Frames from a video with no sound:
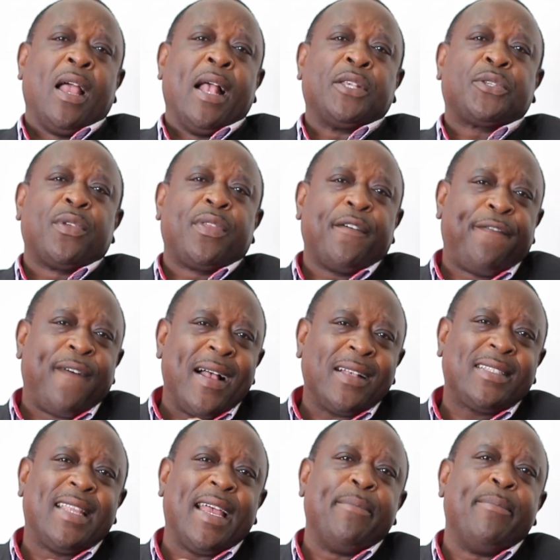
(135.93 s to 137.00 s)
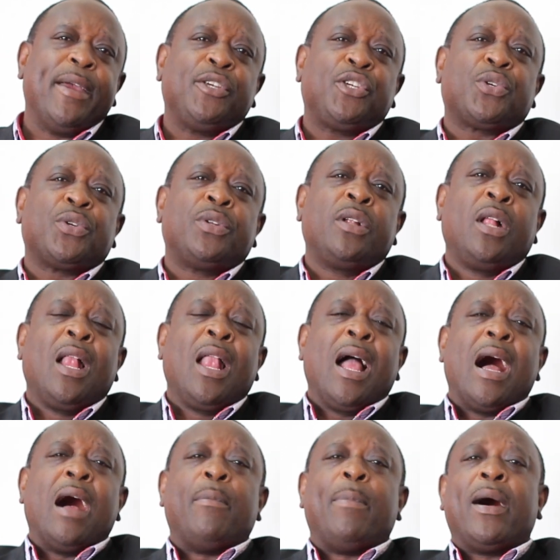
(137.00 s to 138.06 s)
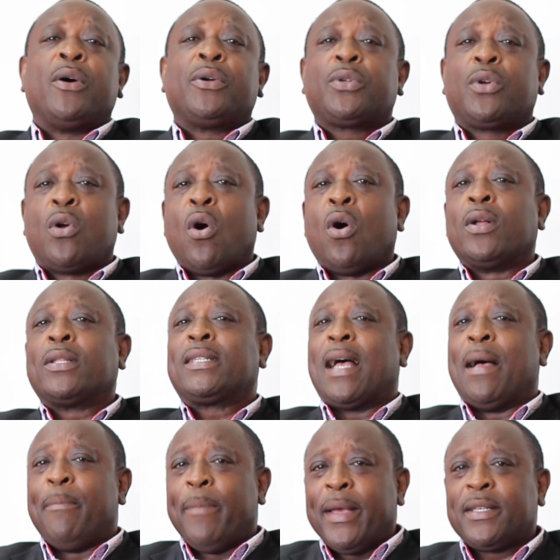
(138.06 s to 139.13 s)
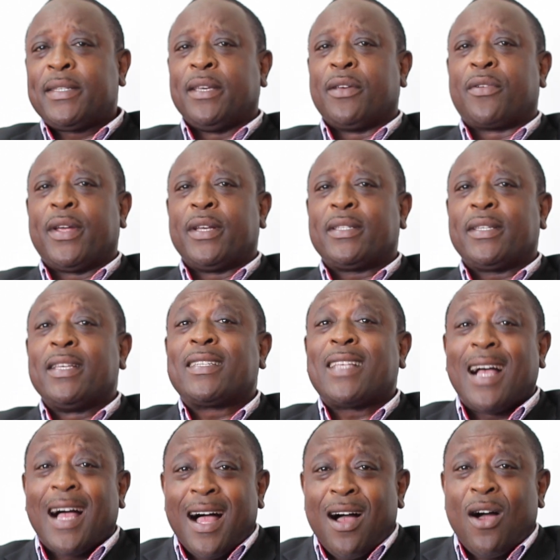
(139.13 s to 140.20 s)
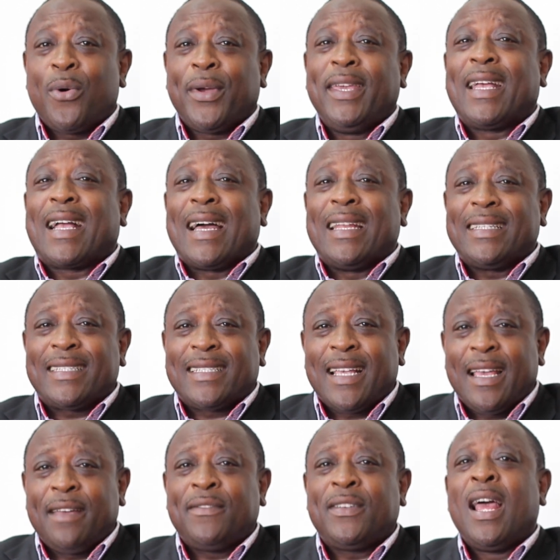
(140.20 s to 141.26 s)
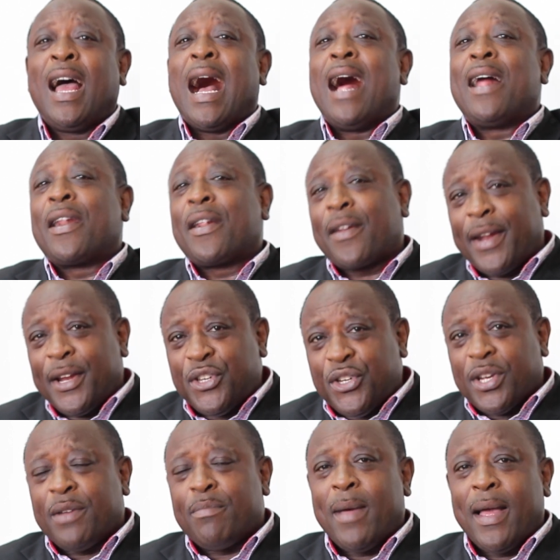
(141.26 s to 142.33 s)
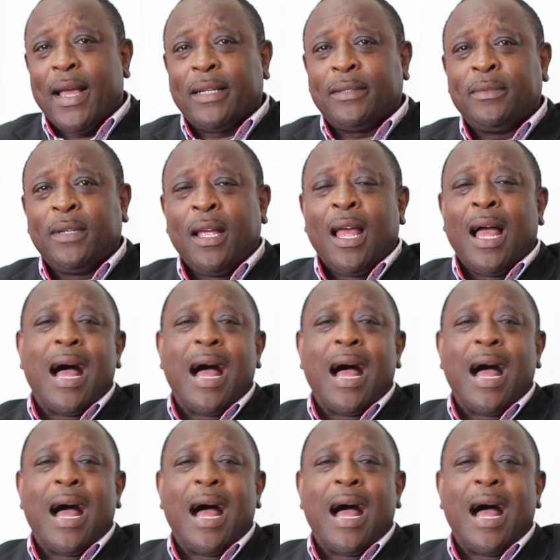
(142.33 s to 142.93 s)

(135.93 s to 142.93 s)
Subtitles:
And so the first dimension about God's amazing grace is how he can save a wretched man,